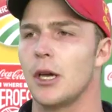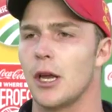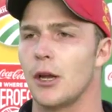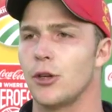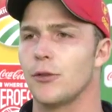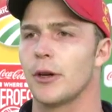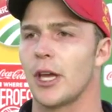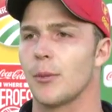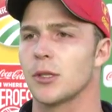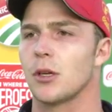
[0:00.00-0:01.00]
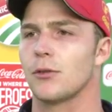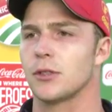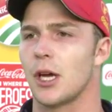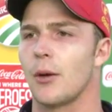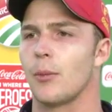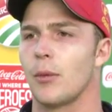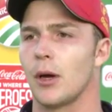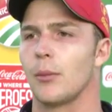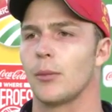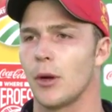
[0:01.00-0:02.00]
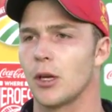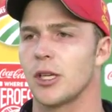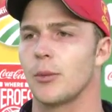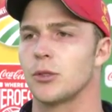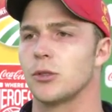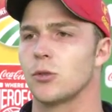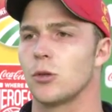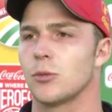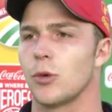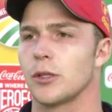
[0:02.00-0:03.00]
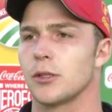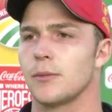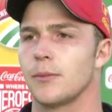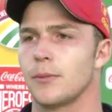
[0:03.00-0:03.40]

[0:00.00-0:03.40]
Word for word: And I knew if I gave myself time, um, I was able to score some runs.